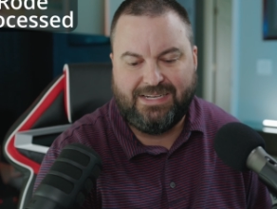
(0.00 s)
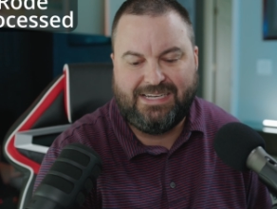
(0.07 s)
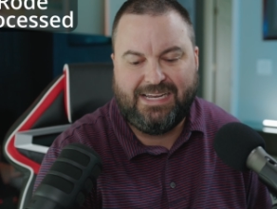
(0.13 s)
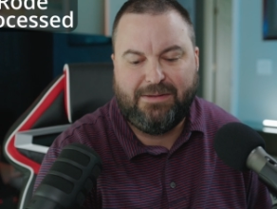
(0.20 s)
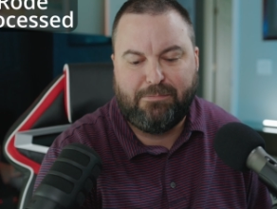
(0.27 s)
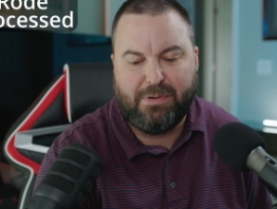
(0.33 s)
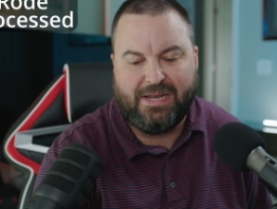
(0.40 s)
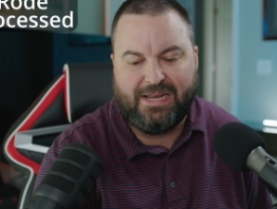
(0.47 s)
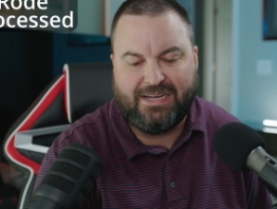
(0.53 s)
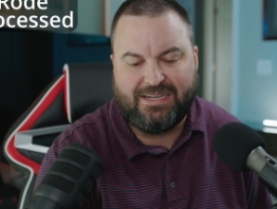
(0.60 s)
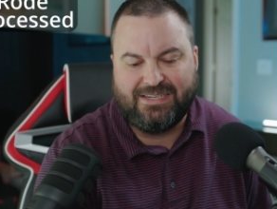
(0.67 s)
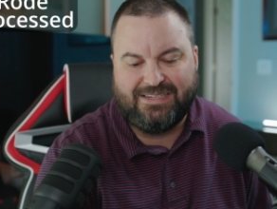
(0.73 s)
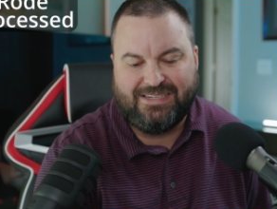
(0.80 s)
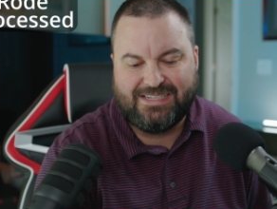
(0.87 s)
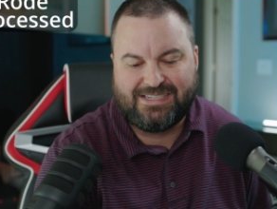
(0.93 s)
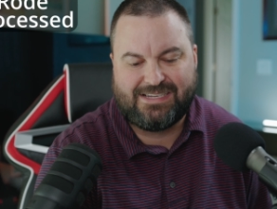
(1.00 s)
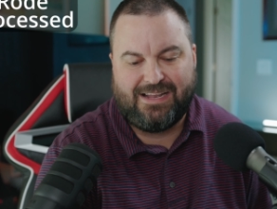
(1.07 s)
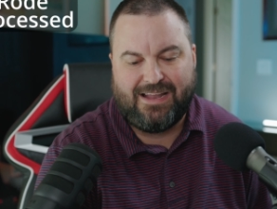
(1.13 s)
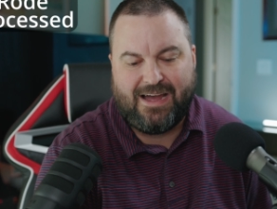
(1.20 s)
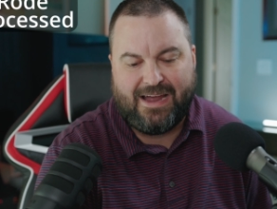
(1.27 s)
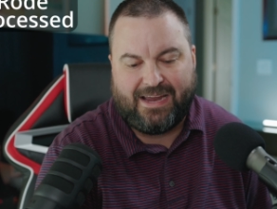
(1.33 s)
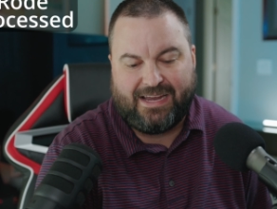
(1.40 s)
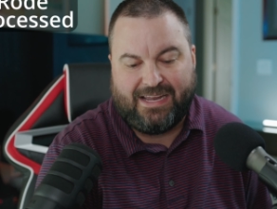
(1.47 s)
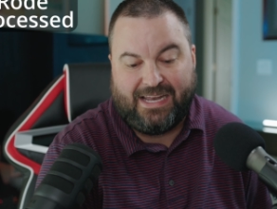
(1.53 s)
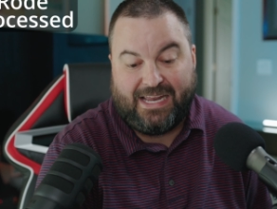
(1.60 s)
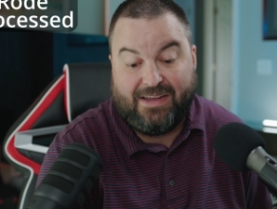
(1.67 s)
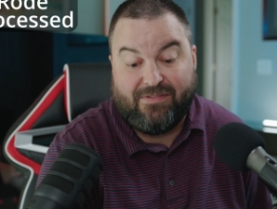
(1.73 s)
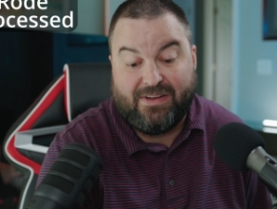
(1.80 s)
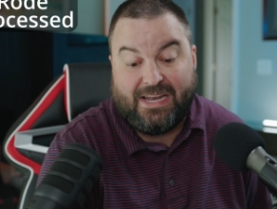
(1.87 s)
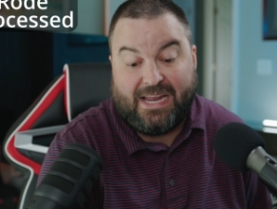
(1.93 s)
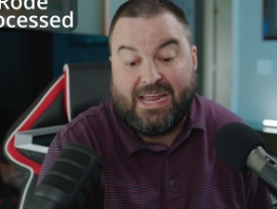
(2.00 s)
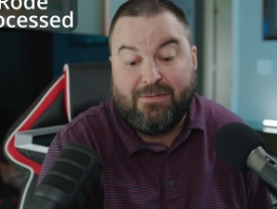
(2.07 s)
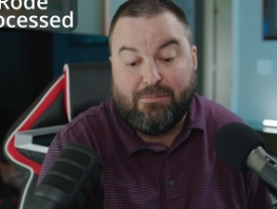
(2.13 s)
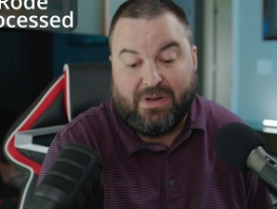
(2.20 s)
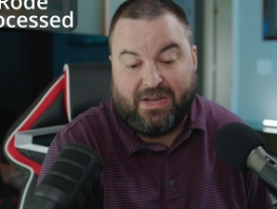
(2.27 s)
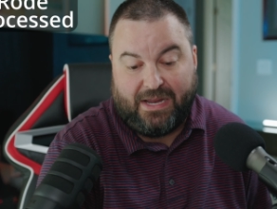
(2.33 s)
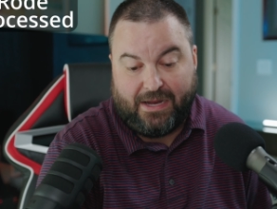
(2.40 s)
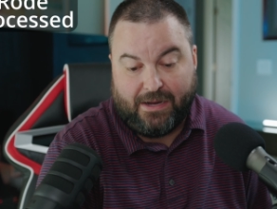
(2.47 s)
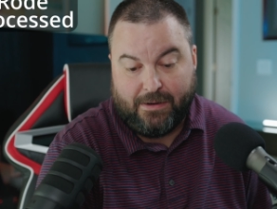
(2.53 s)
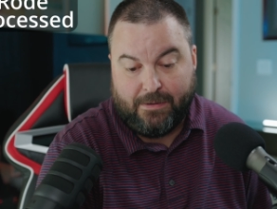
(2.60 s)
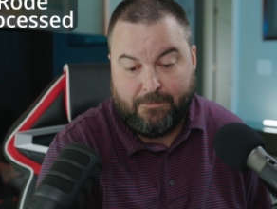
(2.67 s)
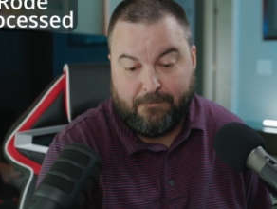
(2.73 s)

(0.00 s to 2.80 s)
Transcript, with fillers: deepening to dislike and even enmity.